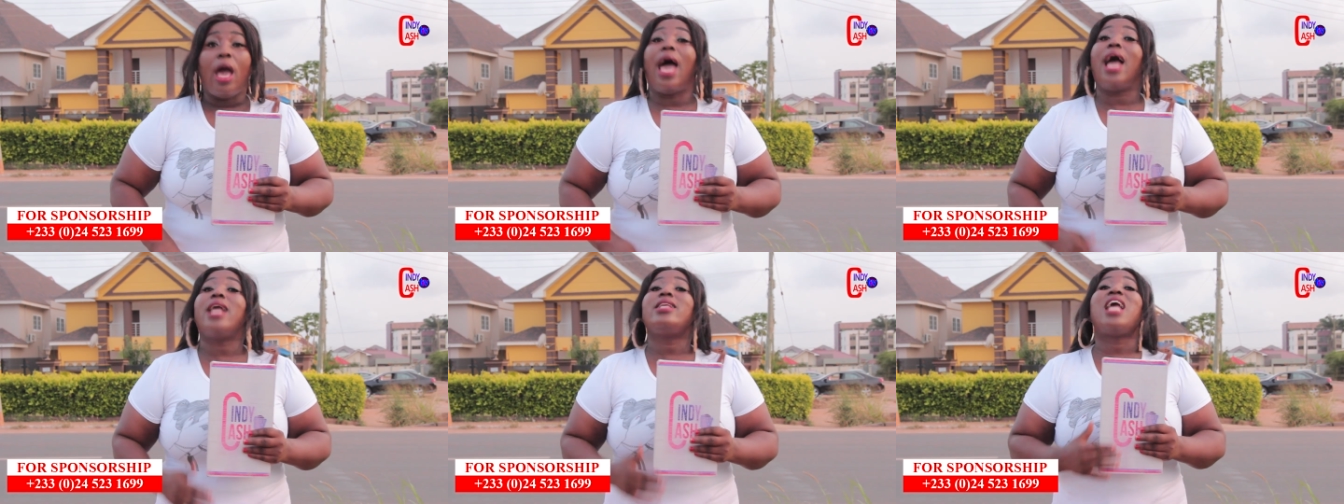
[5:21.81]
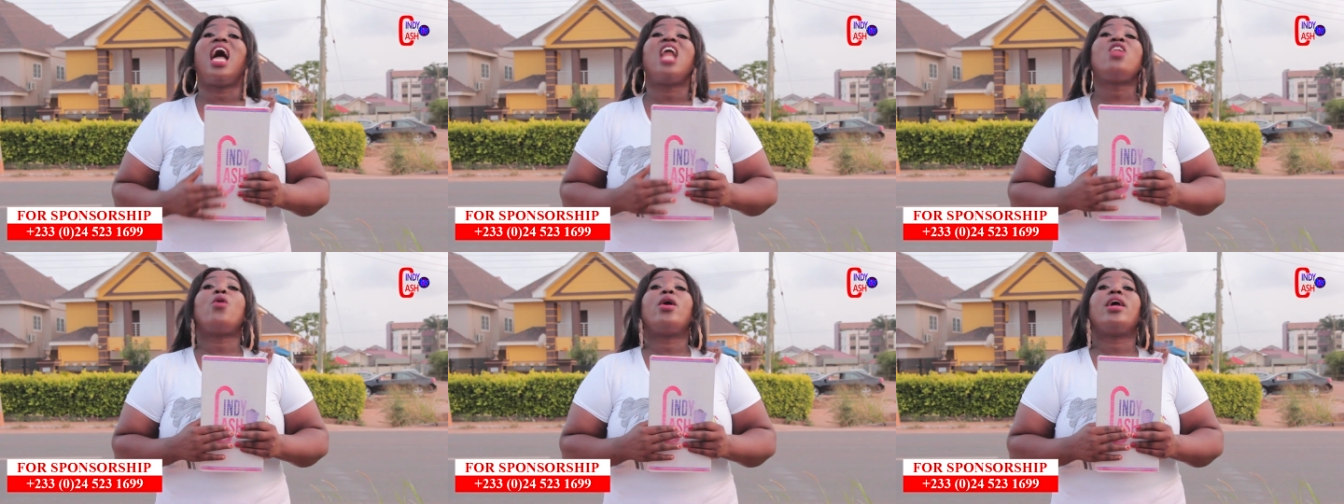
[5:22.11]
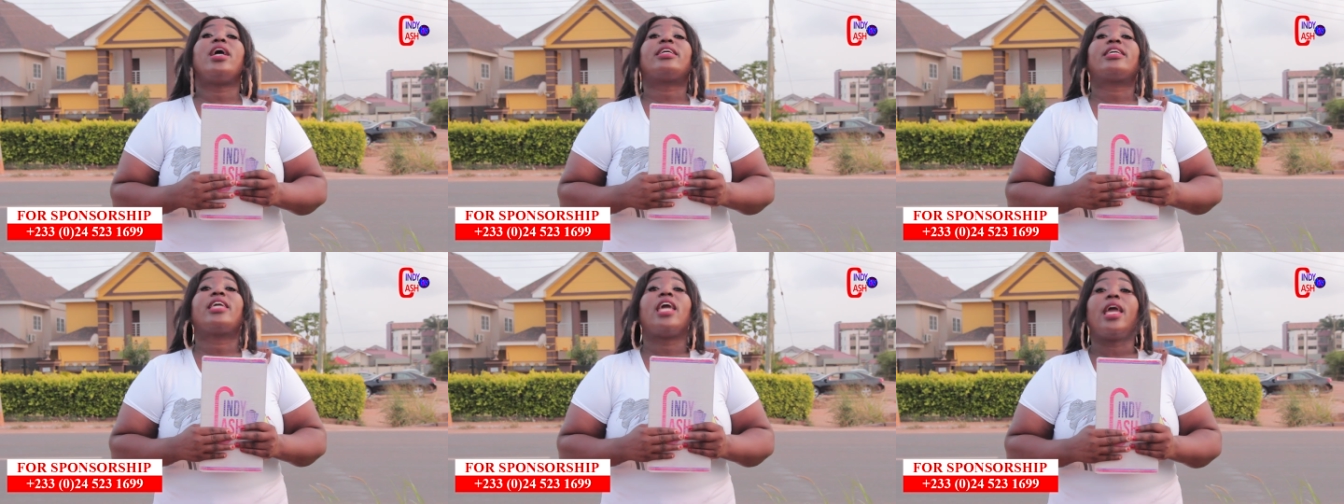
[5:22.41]
and Yado
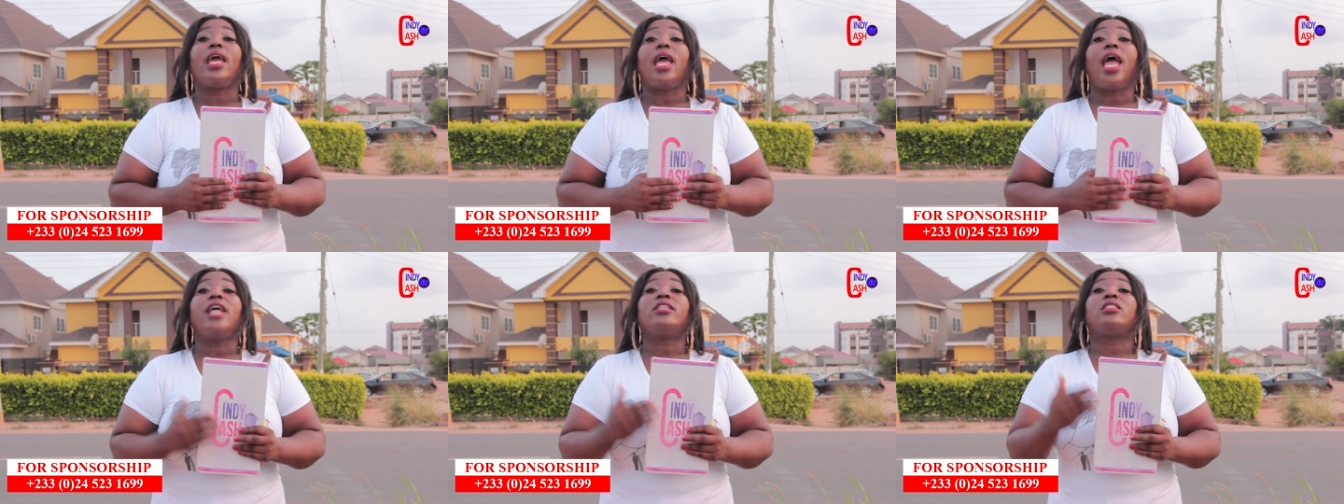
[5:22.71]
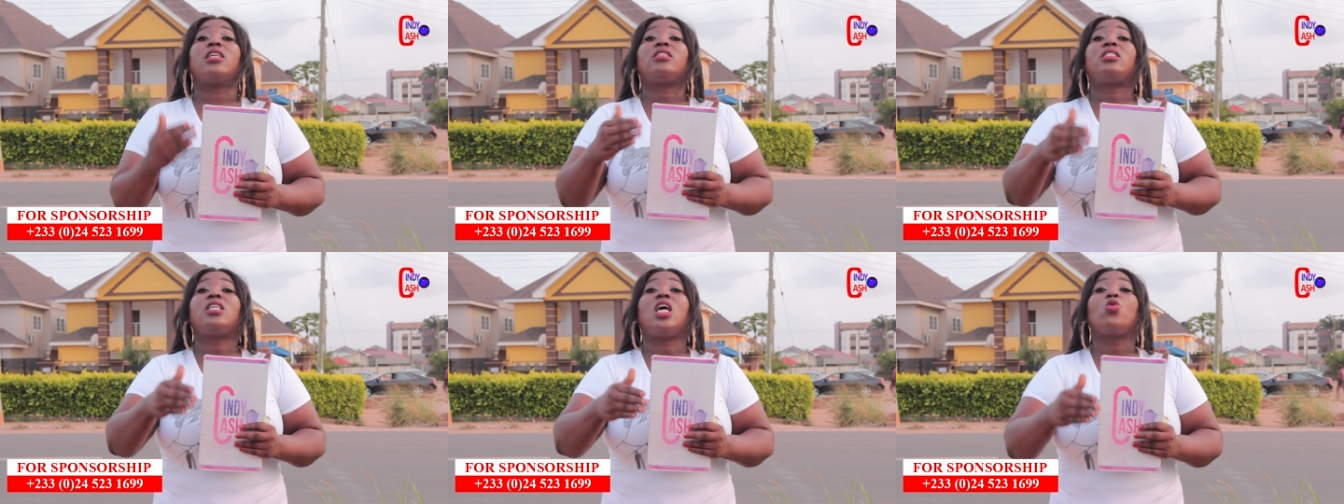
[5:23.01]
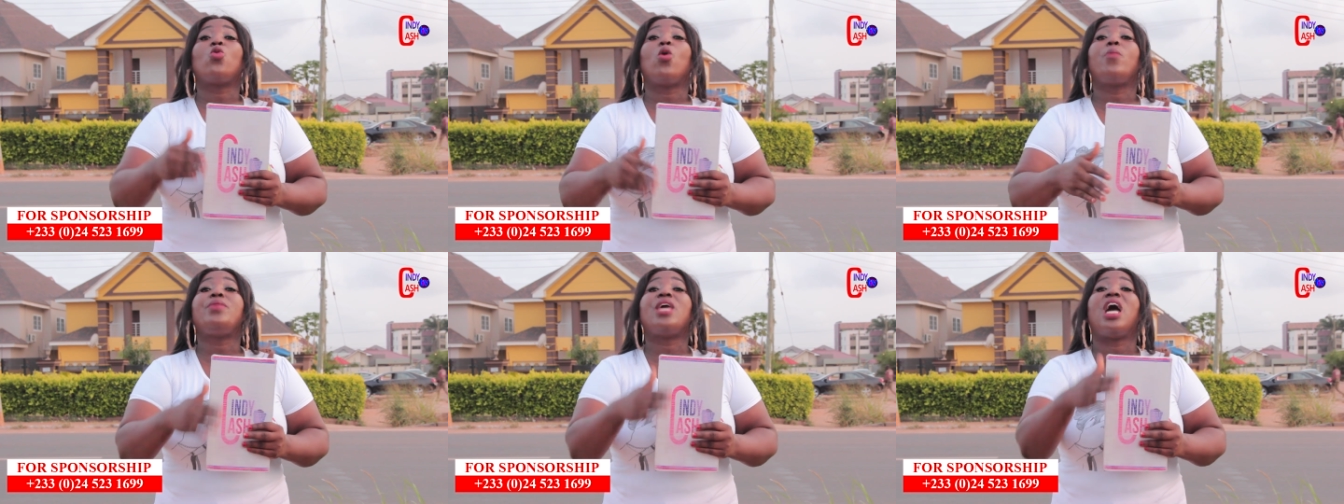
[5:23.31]
a gay, and they say,
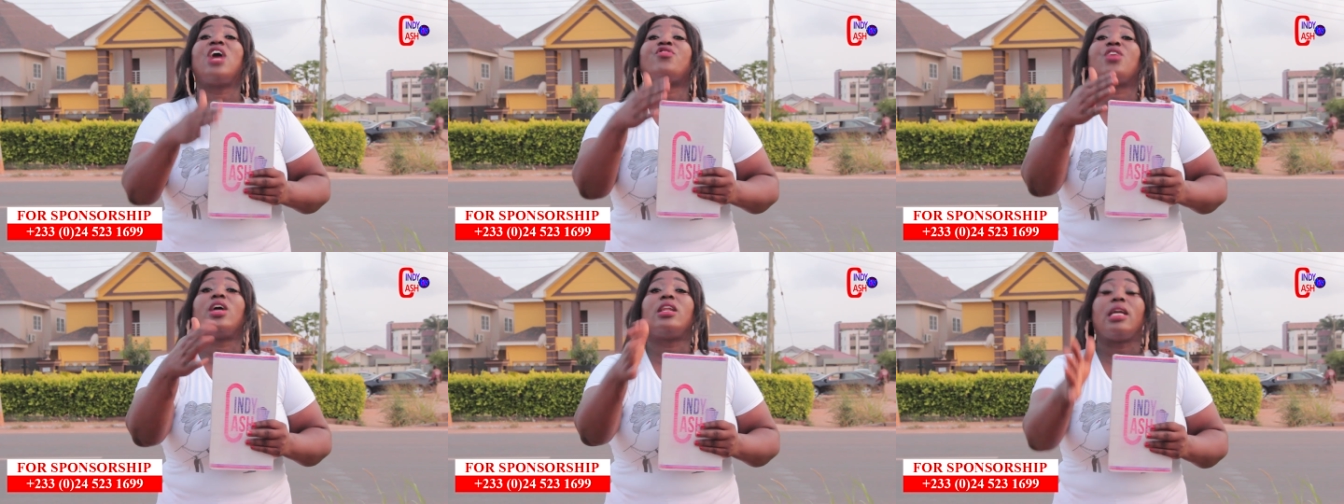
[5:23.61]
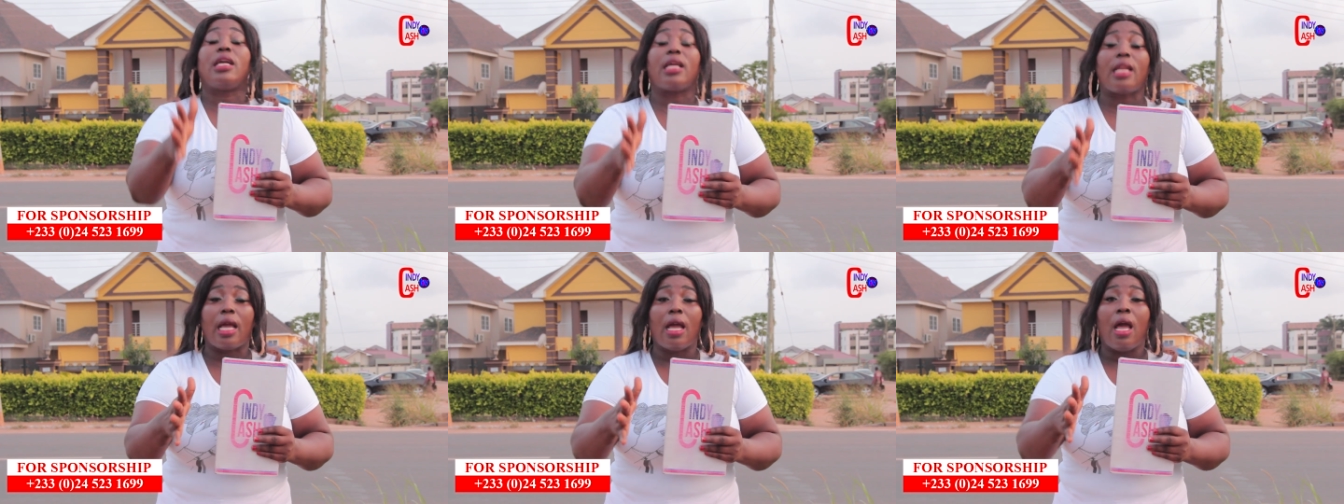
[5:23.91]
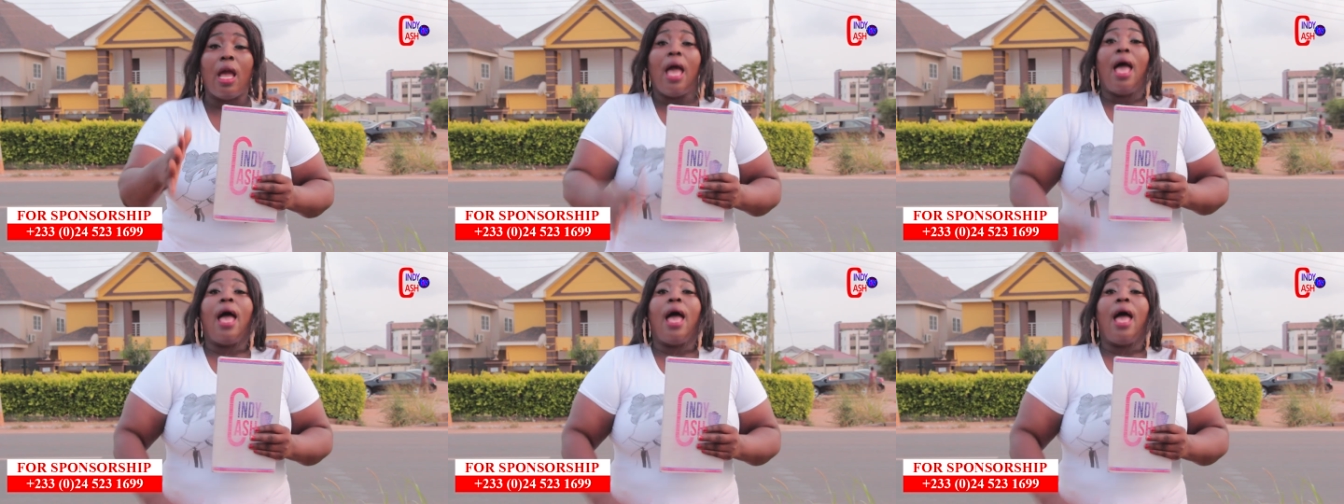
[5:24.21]
no, be unshanakre.